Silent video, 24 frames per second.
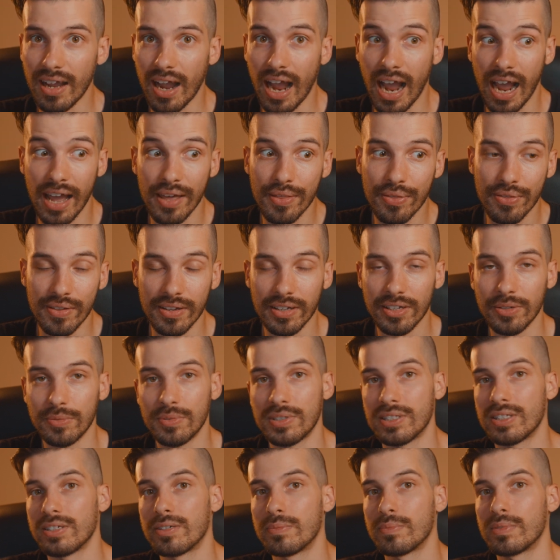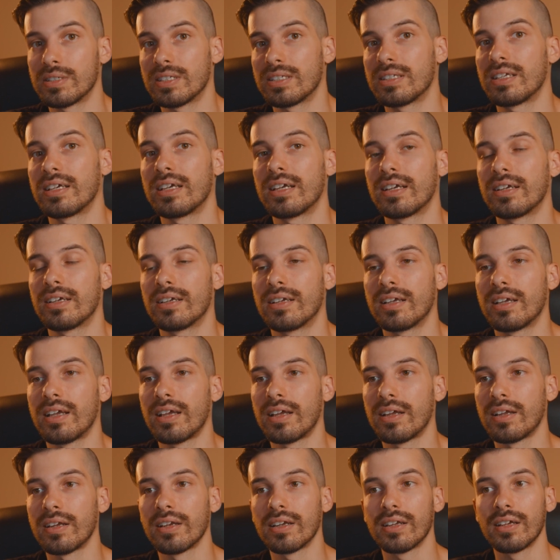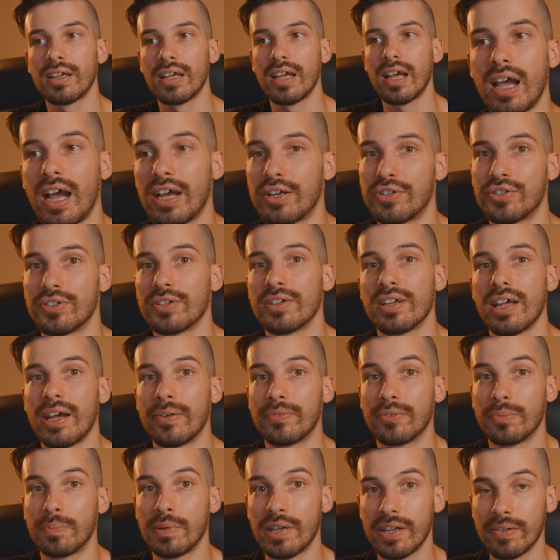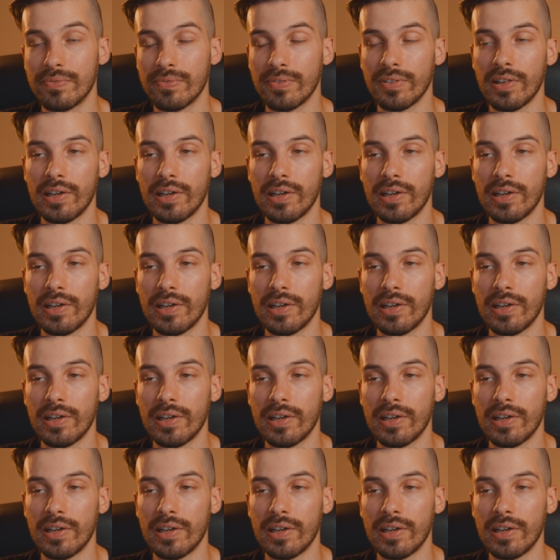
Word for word: I think it was their mistake and I shouldn't have to pay for